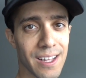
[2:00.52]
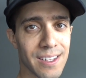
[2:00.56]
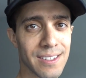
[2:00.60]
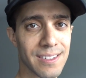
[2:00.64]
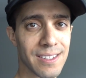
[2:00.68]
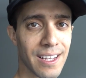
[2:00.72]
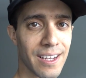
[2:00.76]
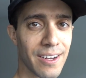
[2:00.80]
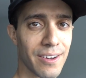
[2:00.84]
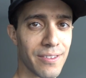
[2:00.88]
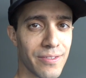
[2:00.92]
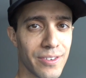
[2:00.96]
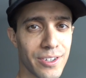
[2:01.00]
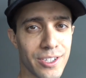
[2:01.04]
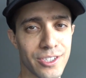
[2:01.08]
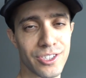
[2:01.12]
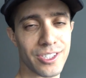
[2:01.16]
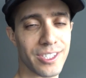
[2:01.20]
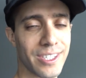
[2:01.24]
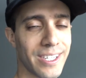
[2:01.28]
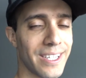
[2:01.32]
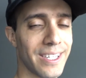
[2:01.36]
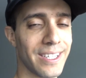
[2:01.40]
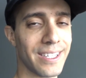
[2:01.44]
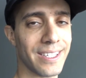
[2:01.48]
else, like our
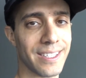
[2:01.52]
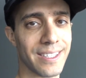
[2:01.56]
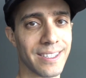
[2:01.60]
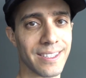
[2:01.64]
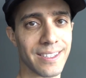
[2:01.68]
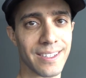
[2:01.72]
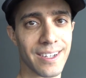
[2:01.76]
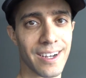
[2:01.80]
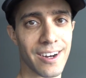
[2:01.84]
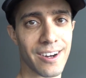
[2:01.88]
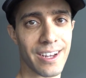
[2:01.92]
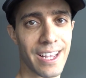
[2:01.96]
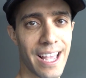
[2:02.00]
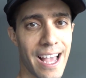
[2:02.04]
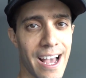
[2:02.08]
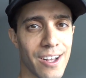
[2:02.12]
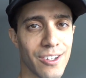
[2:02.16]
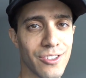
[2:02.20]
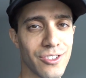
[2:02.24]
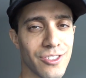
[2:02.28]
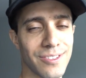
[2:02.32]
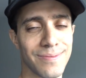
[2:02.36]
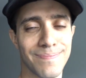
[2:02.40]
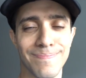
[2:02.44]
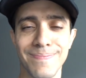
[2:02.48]
furniture, our
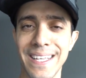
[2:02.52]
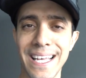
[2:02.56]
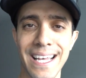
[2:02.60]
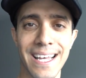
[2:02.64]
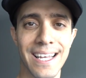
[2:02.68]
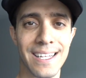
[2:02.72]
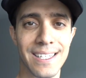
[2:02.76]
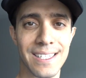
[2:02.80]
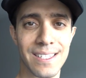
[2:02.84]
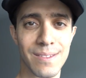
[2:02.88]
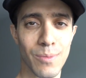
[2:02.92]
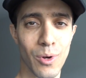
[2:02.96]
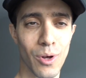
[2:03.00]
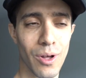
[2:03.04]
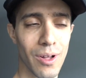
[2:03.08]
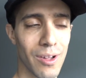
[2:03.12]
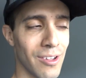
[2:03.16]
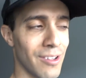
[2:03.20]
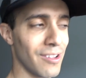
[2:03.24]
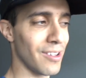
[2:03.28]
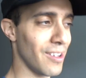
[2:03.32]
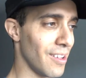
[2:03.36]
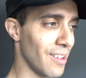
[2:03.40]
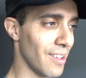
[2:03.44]
couch, yeah, small.